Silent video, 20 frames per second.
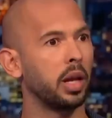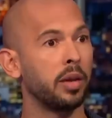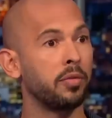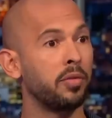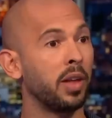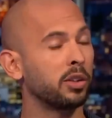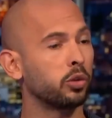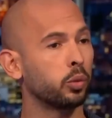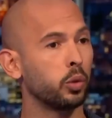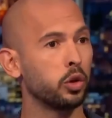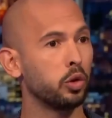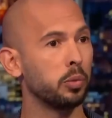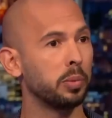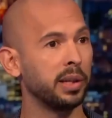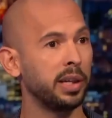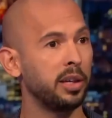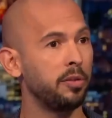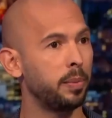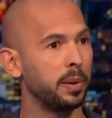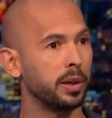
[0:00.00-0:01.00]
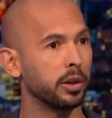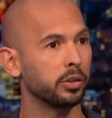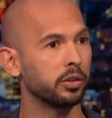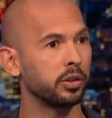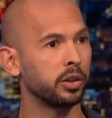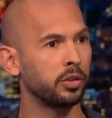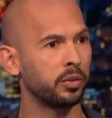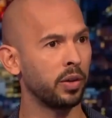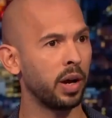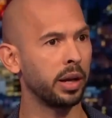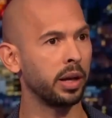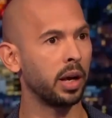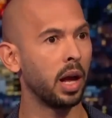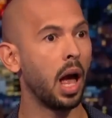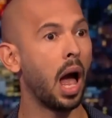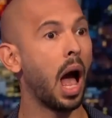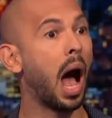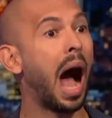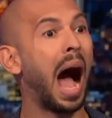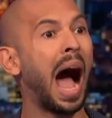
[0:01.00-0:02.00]
If that's what you believe, Piers. That's what not, I
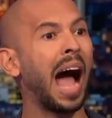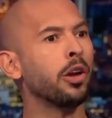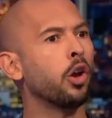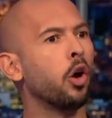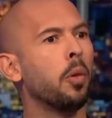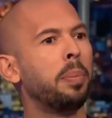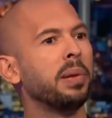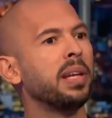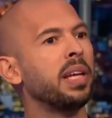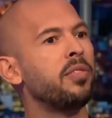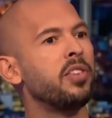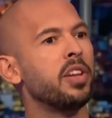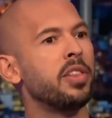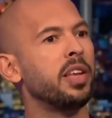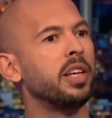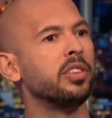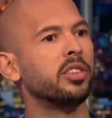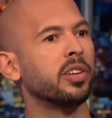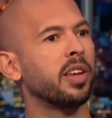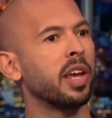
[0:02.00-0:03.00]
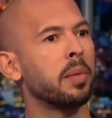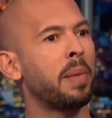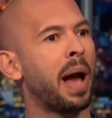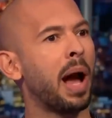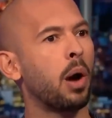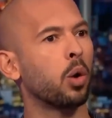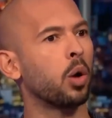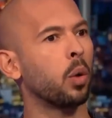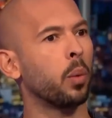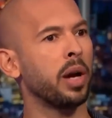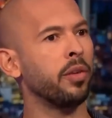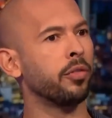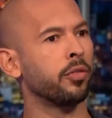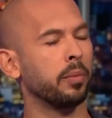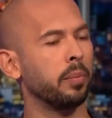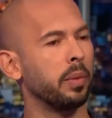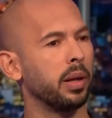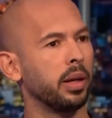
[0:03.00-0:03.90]
believe. I don't believe in things that take power away. There is